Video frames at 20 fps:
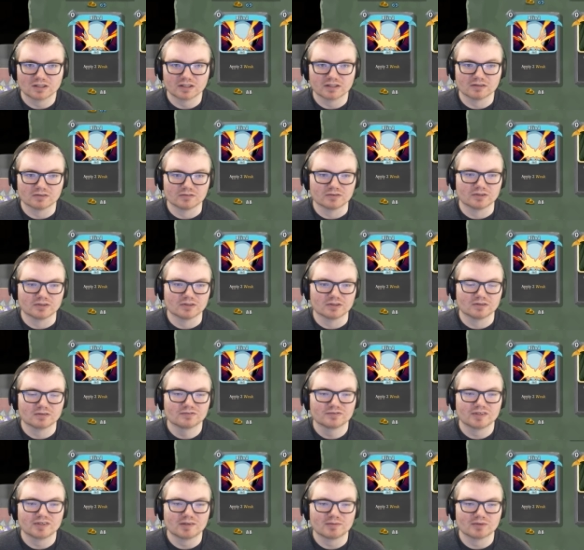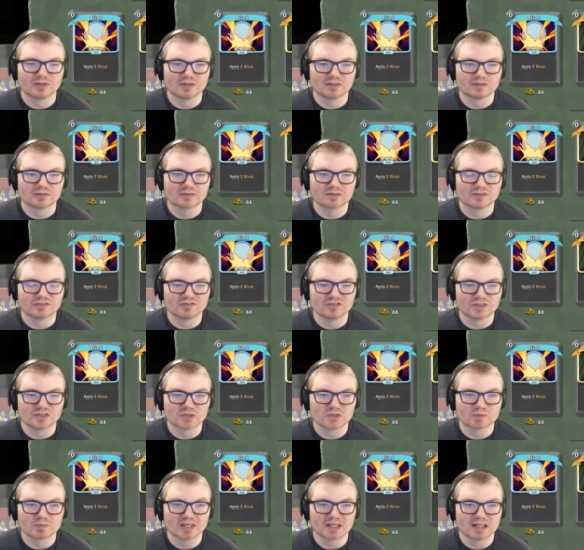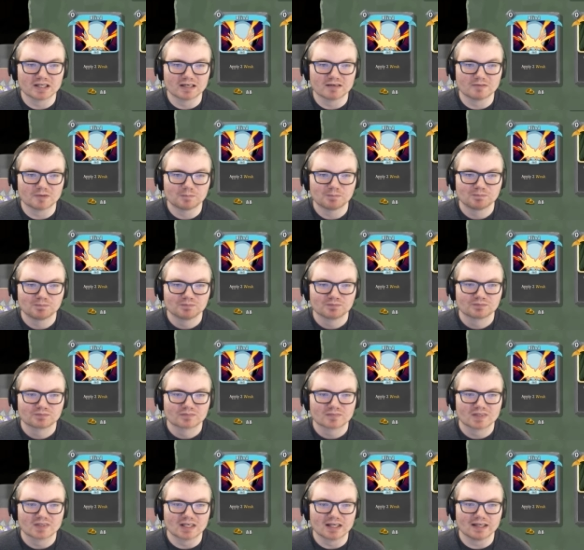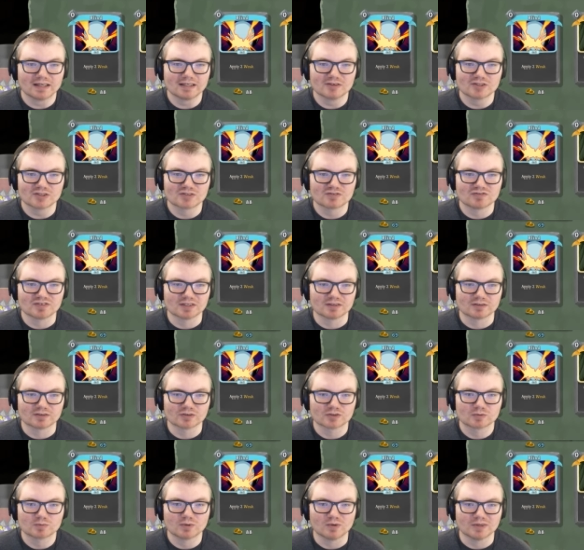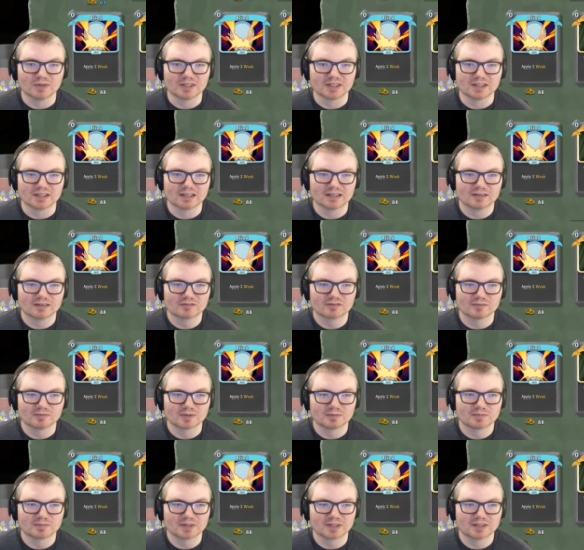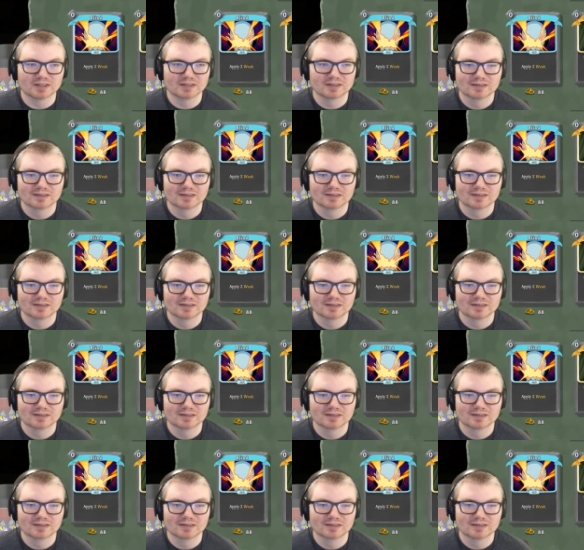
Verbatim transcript: I don't know. I'm a little confused by that one. I like how his finger's pointing at it from up there.